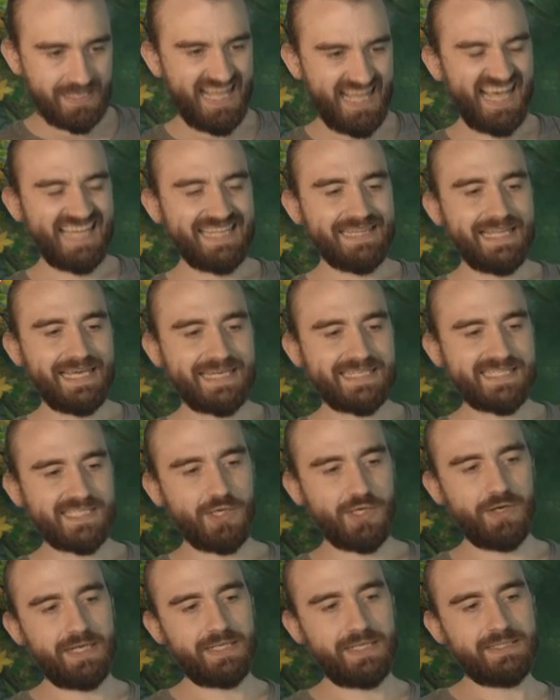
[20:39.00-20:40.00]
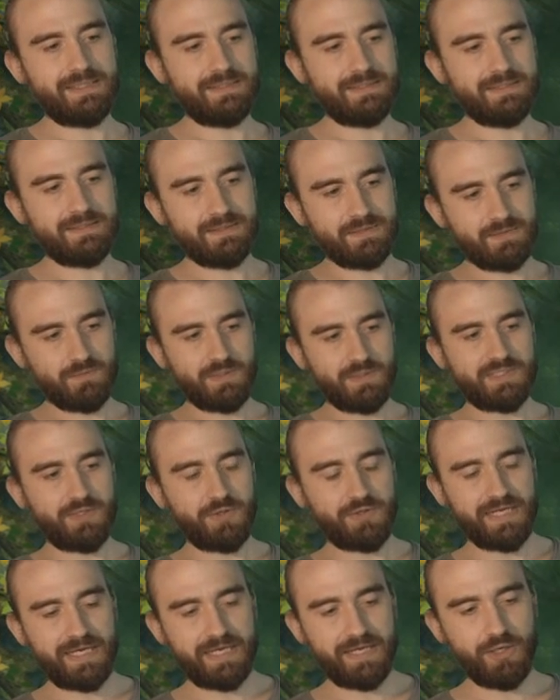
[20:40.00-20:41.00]
And next turn then, we'll
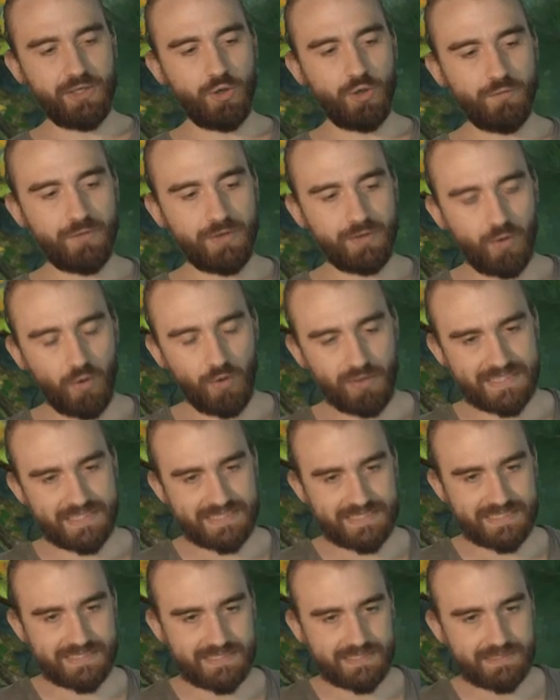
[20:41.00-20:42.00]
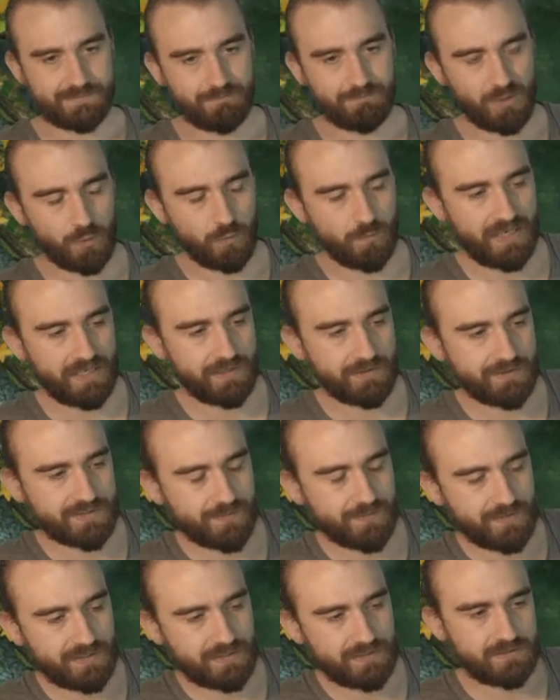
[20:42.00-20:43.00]
start taking over all his blue man or
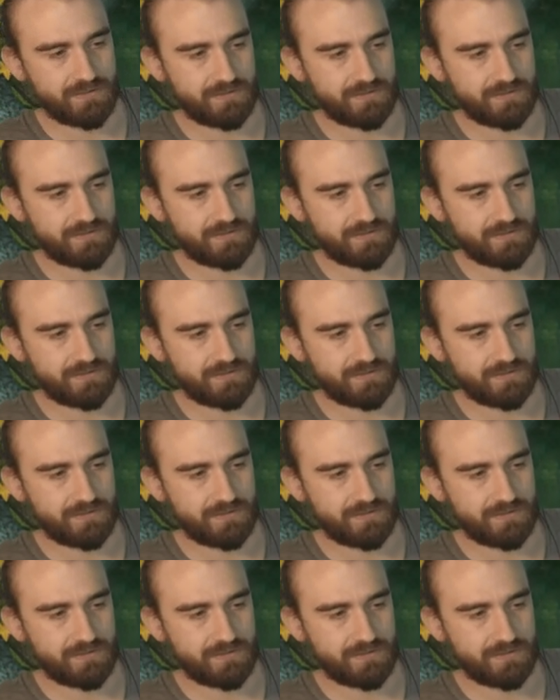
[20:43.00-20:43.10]
something.